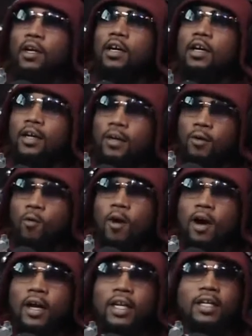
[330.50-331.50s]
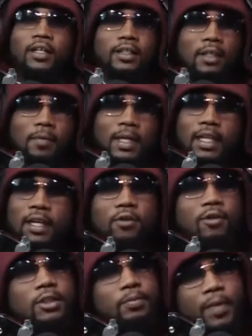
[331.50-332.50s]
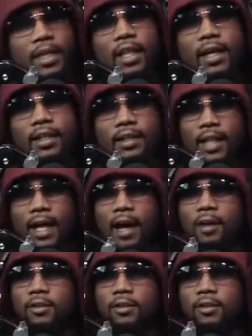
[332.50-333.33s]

good quality or something like that, you're gonna spend like $1,000.